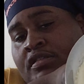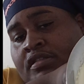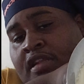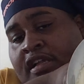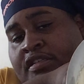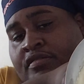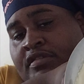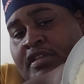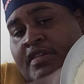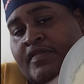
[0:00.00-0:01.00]
It's not too
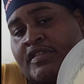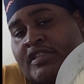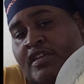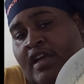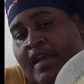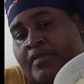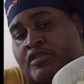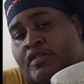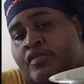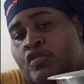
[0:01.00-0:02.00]
stiff, it's still able
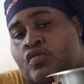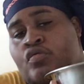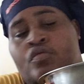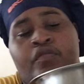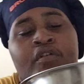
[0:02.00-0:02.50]
to move.